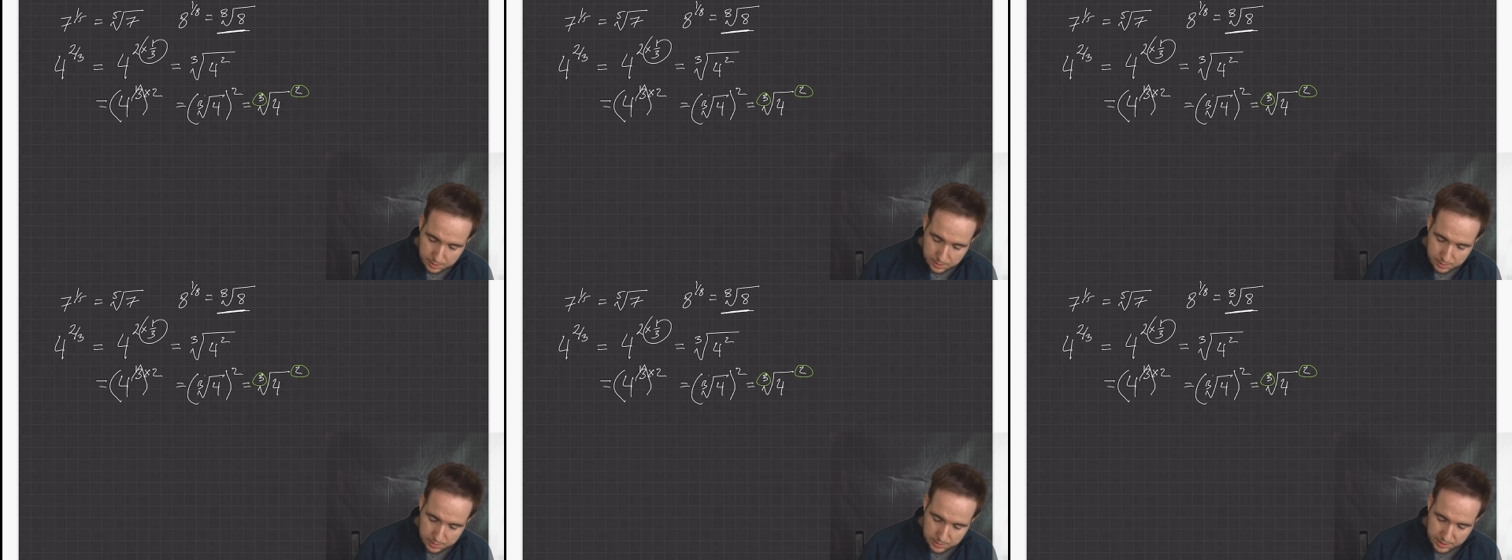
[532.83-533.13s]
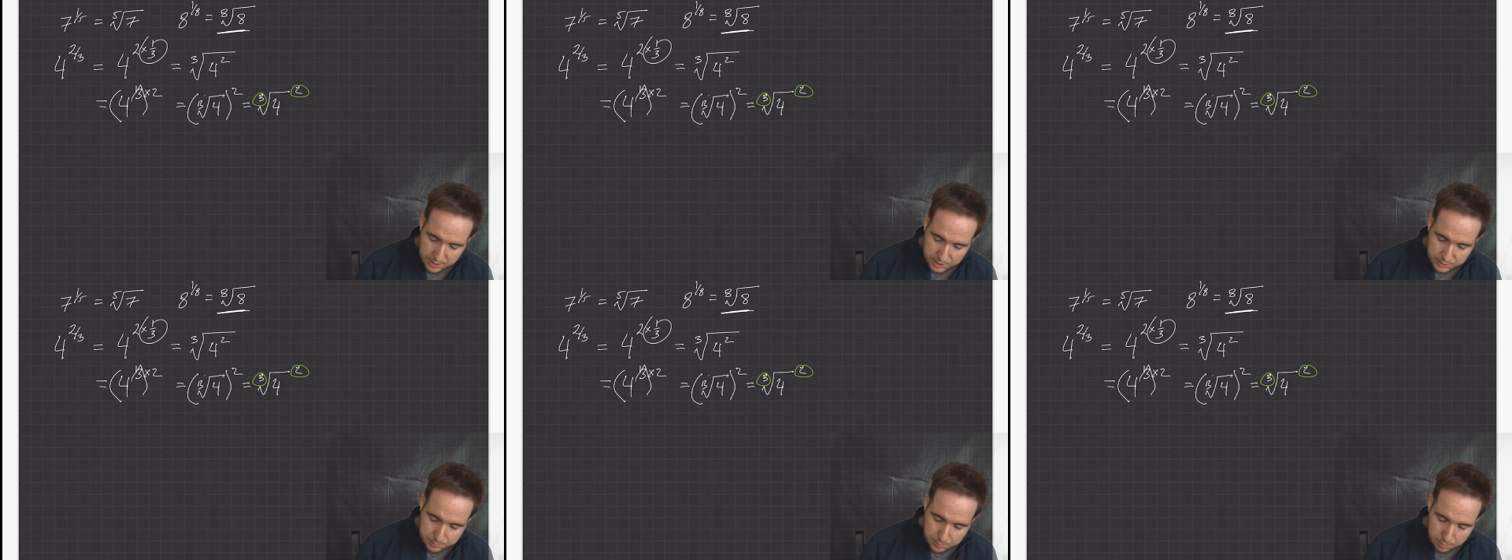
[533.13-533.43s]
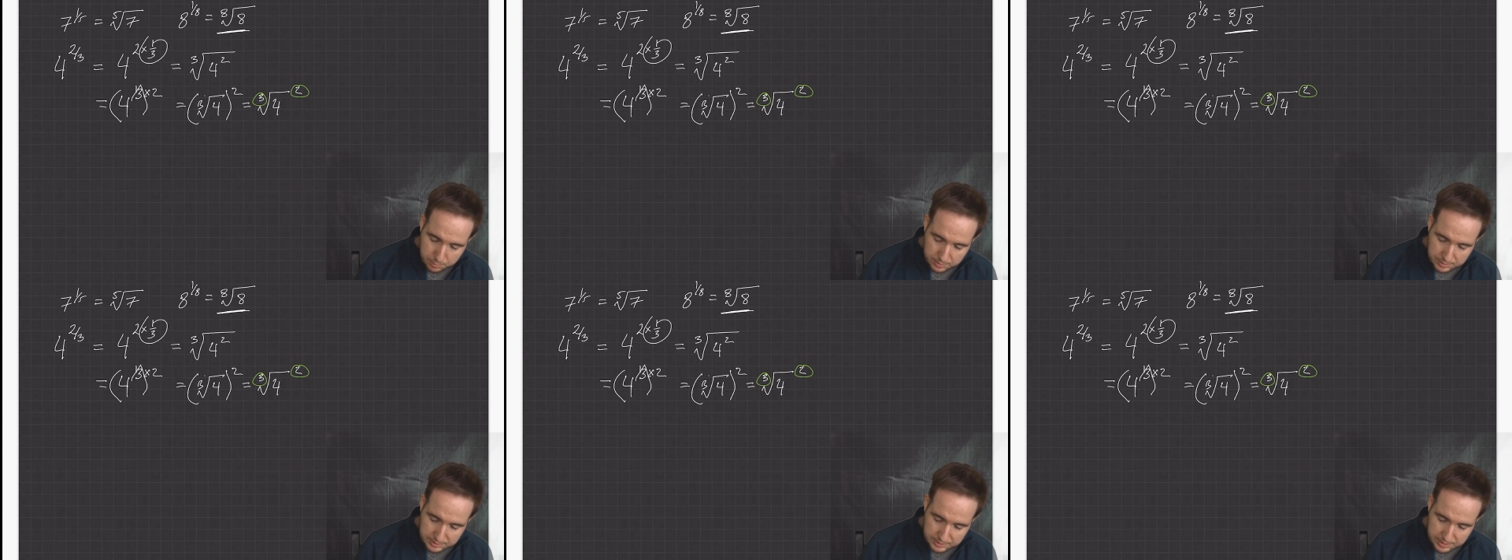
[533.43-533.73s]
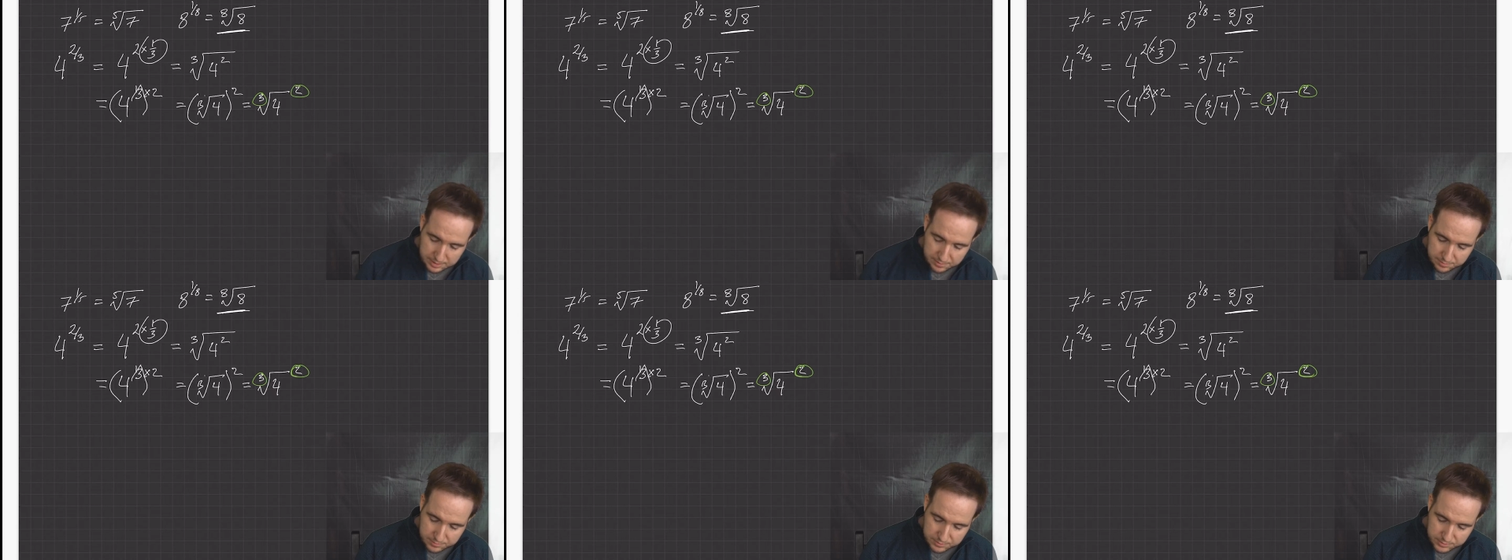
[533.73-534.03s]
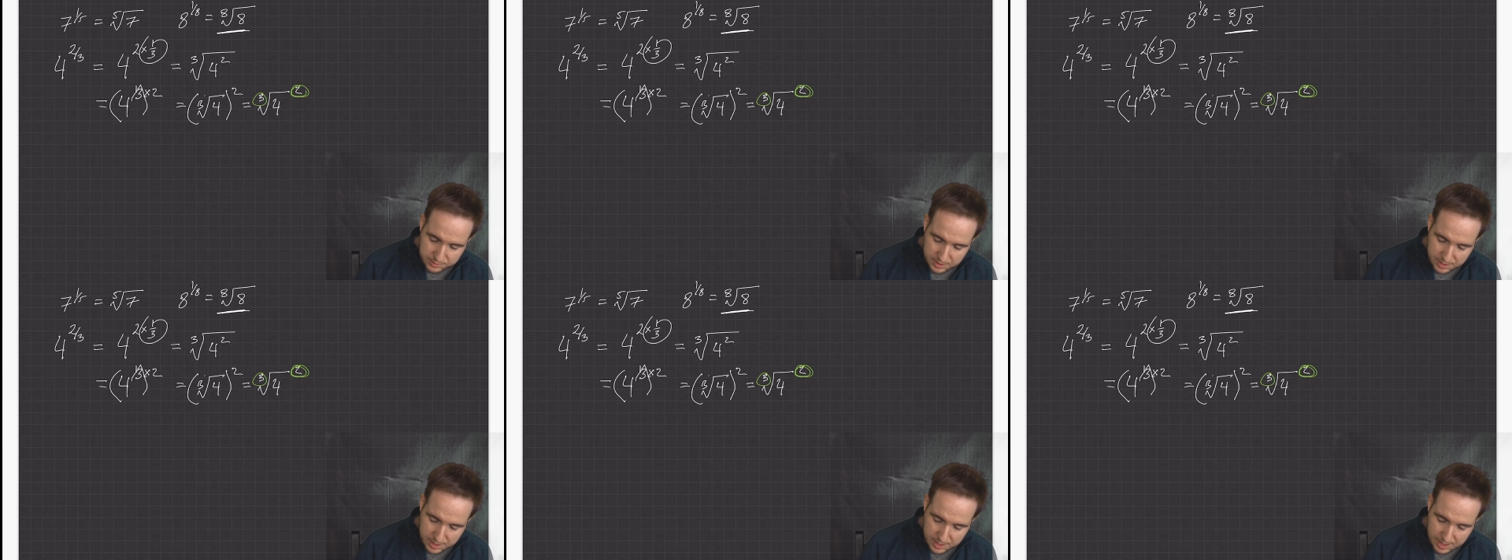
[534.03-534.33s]
the exponent
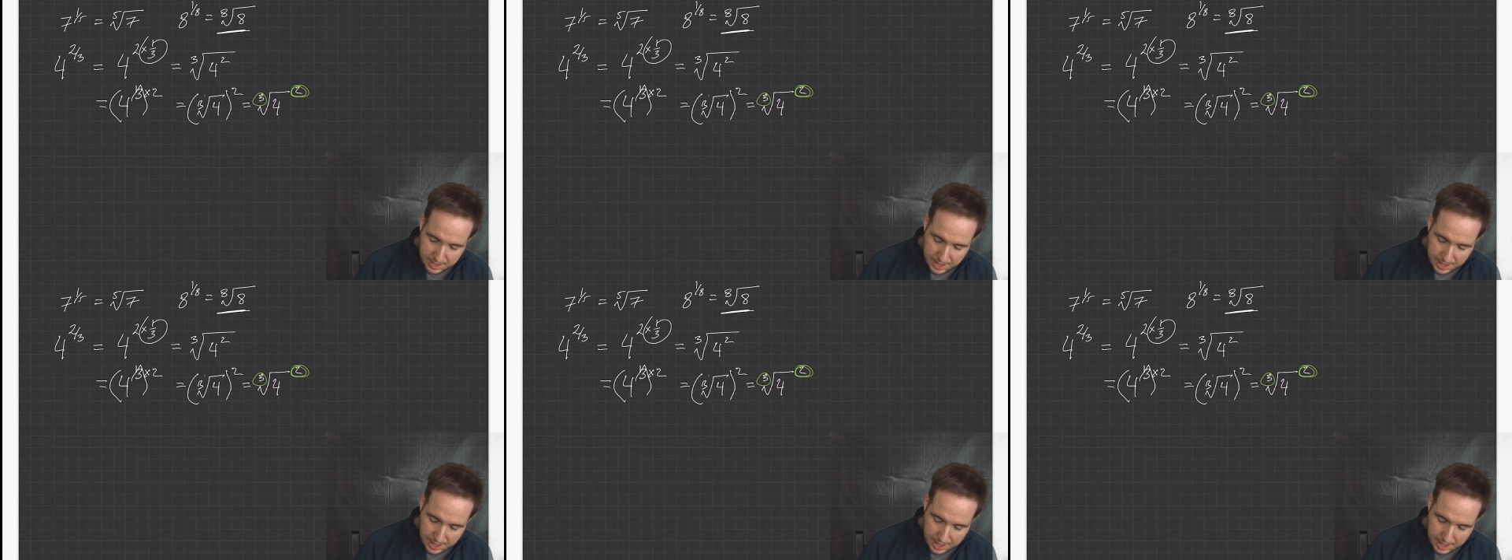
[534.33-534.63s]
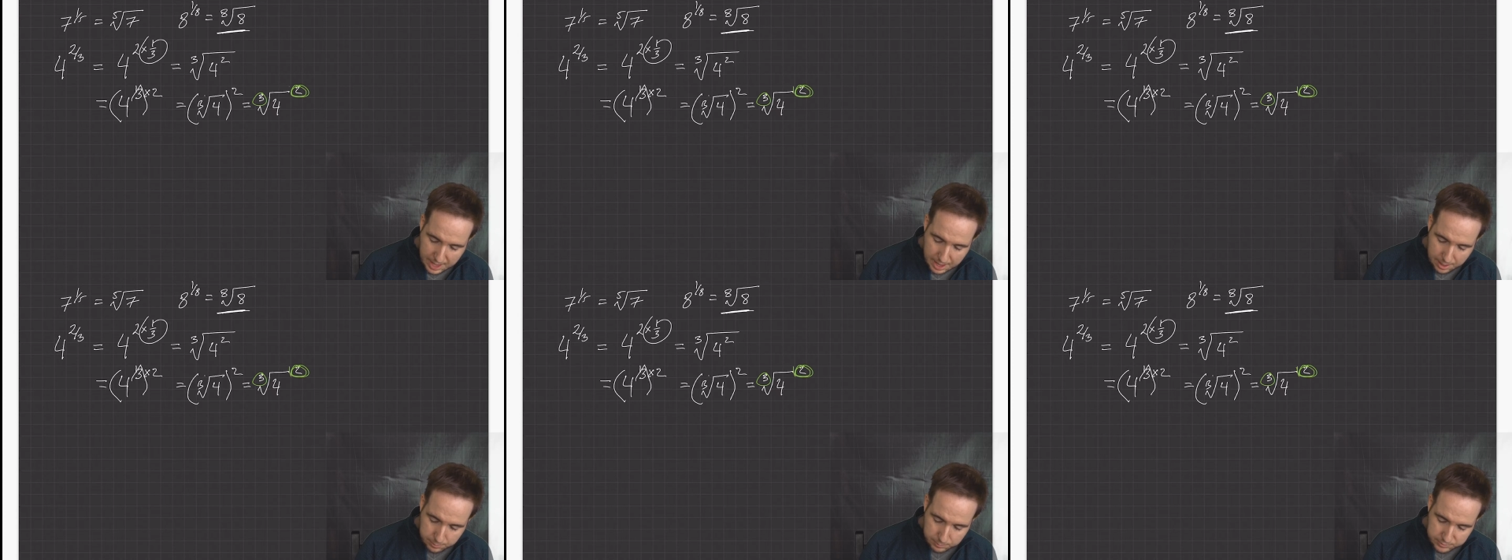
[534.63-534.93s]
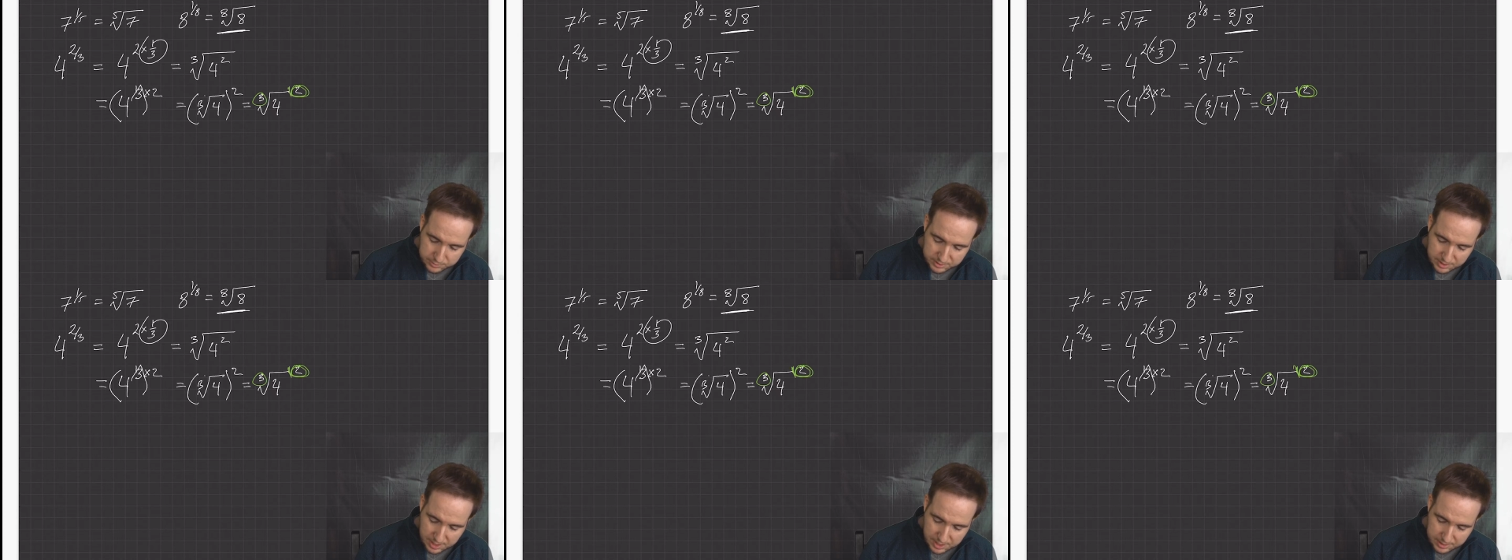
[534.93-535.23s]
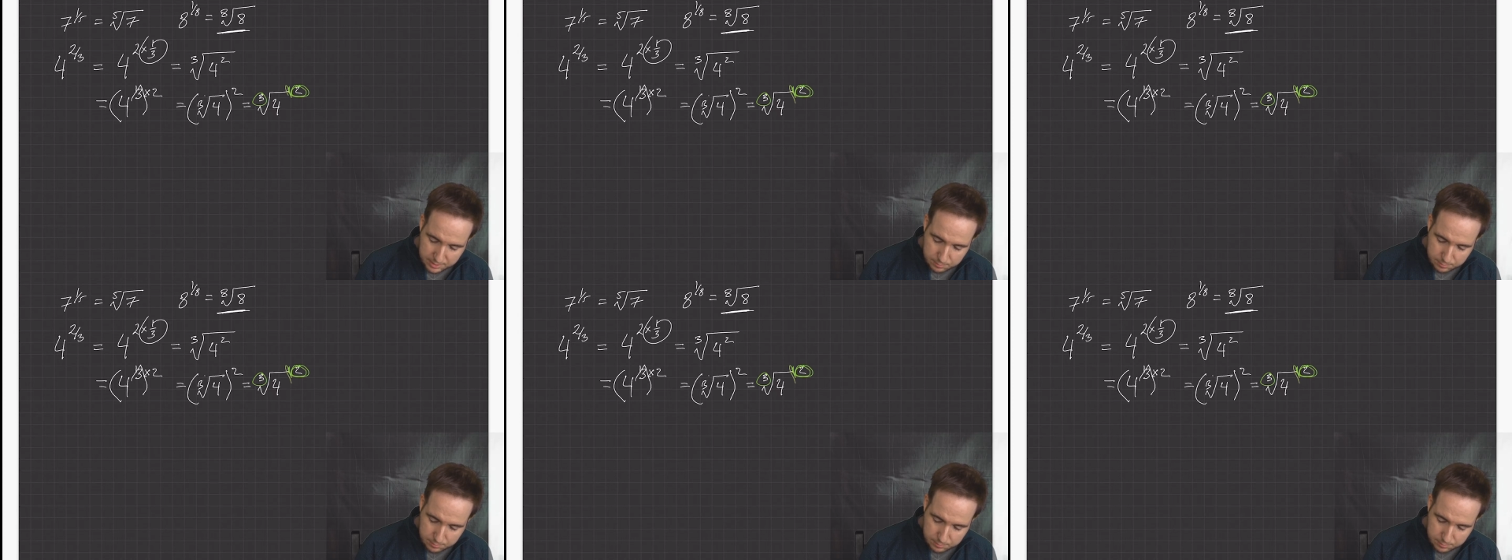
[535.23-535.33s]
lives outside